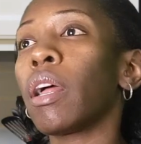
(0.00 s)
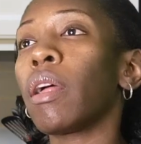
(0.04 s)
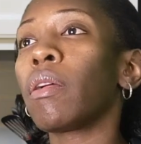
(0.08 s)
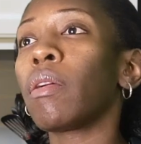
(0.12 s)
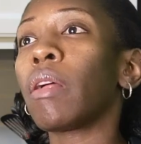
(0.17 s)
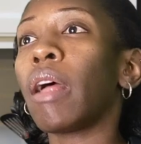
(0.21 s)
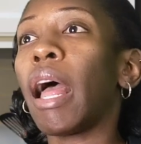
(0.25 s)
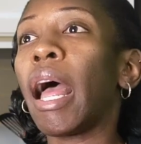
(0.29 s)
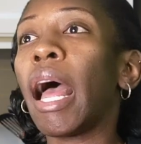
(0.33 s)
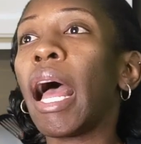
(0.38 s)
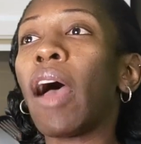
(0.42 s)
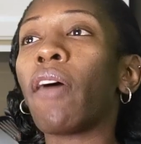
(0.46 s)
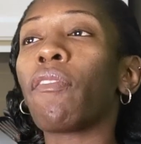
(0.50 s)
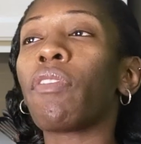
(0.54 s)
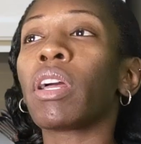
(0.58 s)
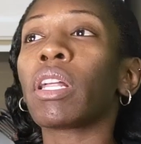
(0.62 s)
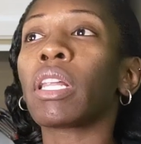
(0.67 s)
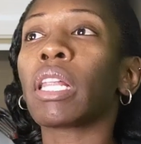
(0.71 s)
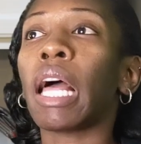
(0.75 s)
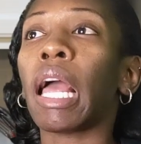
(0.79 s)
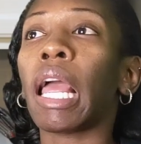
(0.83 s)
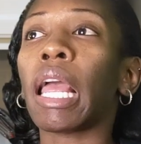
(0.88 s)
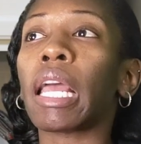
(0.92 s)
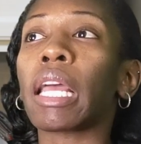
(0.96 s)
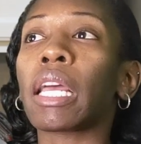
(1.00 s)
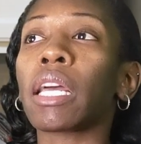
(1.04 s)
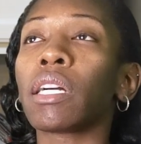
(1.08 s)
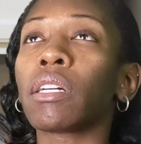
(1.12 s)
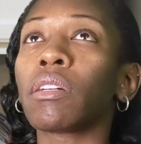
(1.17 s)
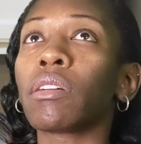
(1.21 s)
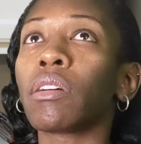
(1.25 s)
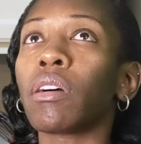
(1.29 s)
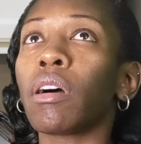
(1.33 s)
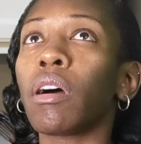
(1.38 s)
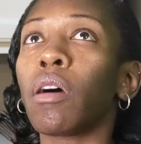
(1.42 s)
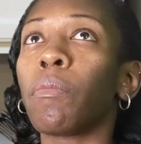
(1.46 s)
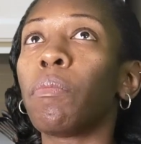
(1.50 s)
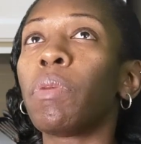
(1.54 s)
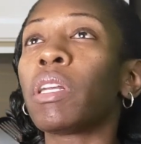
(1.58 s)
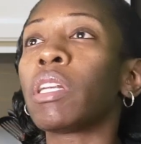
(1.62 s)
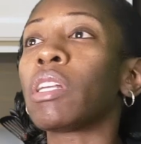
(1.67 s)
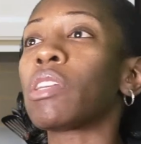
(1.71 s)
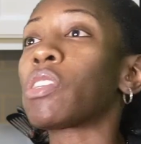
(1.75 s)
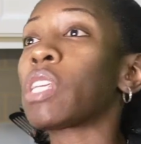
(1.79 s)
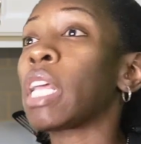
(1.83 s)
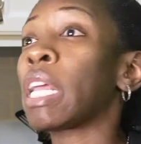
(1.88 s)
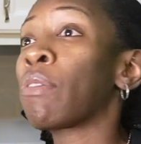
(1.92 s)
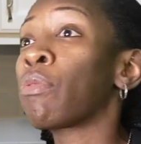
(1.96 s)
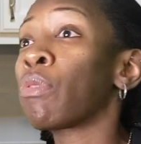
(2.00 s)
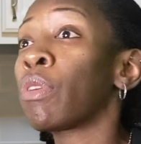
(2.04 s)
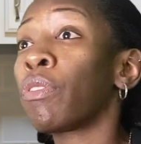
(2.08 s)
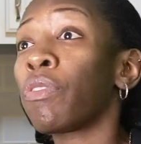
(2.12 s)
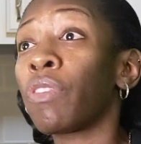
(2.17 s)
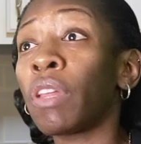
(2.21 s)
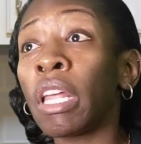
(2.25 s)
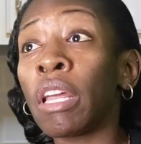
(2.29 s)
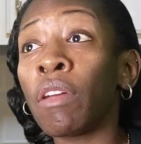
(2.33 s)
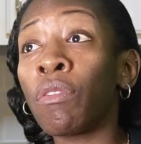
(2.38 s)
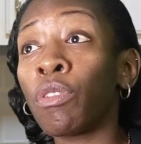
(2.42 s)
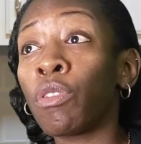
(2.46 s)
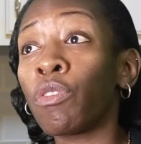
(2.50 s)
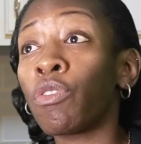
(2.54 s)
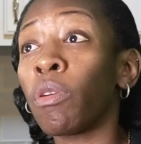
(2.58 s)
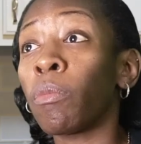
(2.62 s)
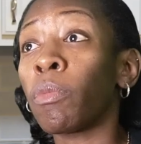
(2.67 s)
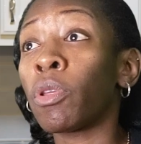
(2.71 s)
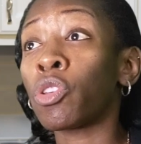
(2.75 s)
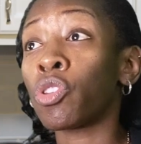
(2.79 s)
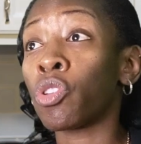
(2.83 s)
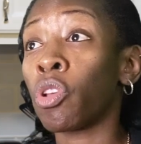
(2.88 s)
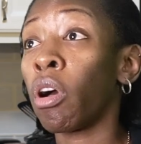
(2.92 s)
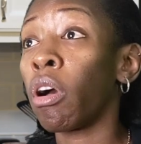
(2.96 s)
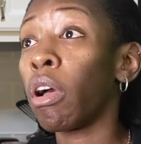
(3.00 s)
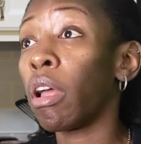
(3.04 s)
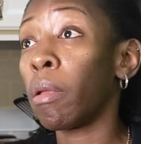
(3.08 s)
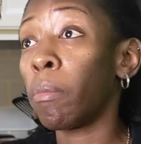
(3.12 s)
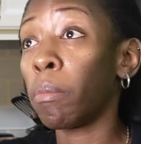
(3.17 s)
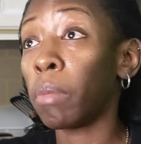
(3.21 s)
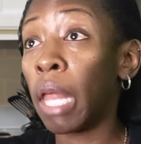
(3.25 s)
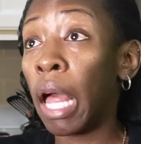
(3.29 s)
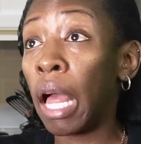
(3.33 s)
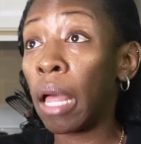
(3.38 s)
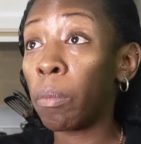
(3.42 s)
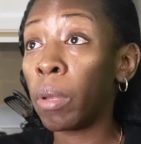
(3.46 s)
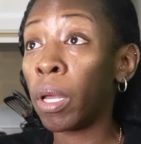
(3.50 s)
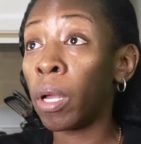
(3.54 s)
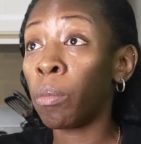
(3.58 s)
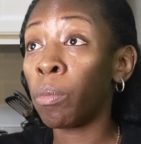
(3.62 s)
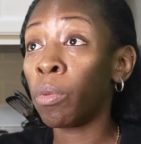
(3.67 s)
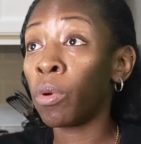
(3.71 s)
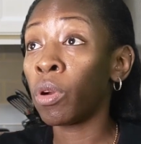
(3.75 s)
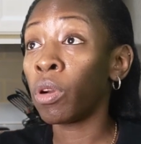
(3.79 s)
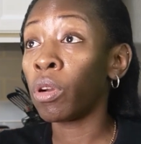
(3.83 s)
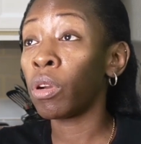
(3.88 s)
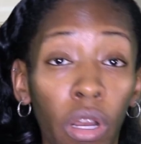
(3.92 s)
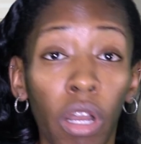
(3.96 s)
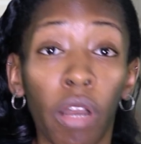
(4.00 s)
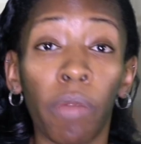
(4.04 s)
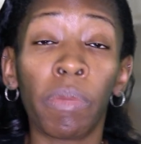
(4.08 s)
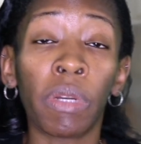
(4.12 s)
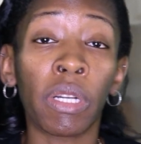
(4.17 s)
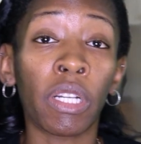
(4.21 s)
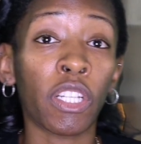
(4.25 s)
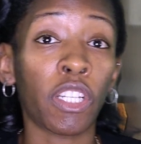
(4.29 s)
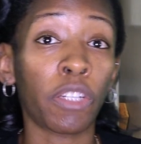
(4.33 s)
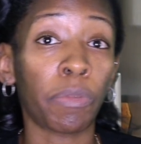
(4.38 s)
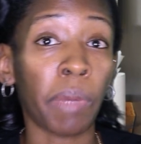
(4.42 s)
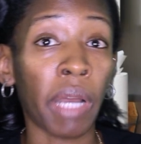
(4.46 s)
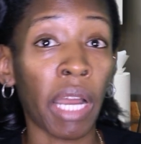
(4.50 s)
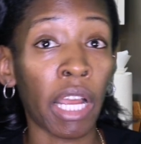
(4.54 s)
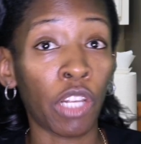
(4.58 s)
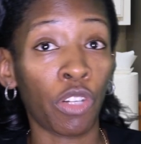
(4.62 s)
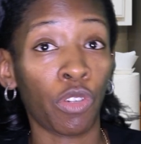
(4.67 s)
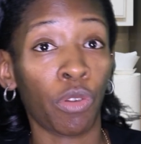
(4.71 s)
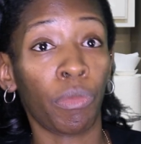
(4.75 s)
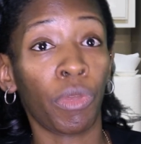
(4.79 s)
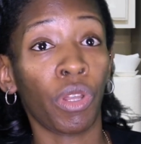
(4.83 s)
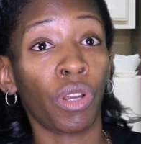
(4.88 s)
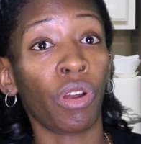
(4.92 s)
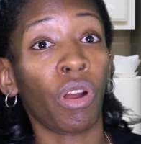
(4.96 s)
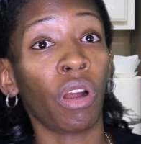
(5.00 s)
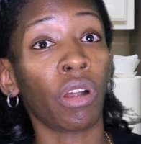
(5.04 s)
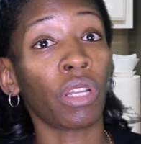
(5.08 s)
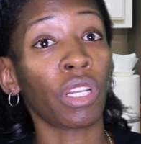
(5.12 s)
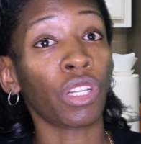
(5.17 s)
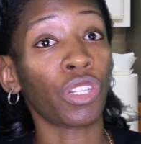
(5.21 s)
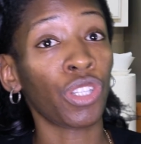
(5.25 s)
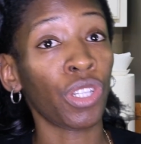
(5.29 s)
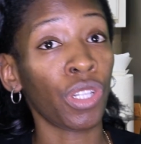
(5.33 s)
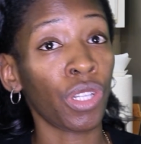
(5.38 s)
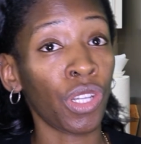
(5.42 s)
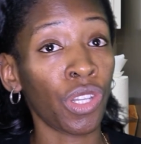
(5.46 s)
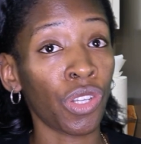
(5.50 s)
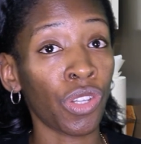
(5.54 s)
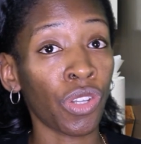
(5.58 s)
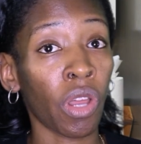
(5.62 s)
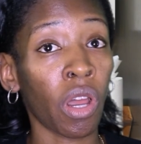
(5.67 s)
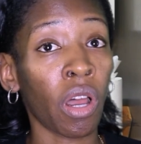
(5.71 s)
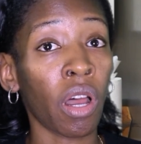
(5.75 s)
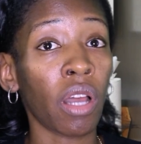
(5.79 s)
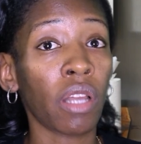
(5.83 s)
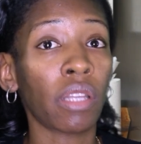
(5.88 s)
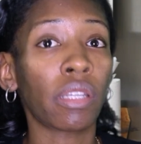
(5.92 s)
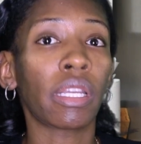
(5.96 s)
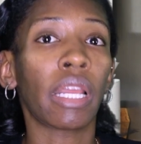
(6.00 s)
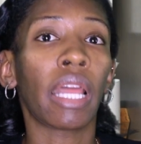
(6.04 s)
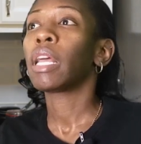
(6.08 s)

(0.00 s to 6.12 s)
having a bit of savory flavor from the salt and black pepper, a bit of spice from the garlic chili sauce,